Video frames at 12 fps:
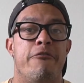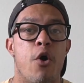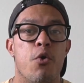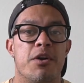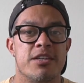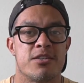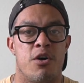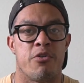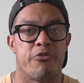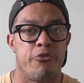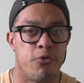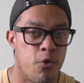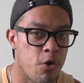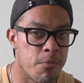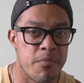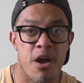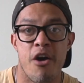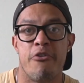focus on
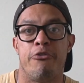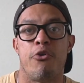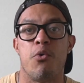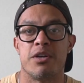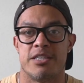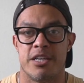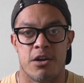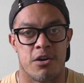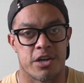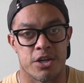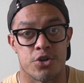form, focusing on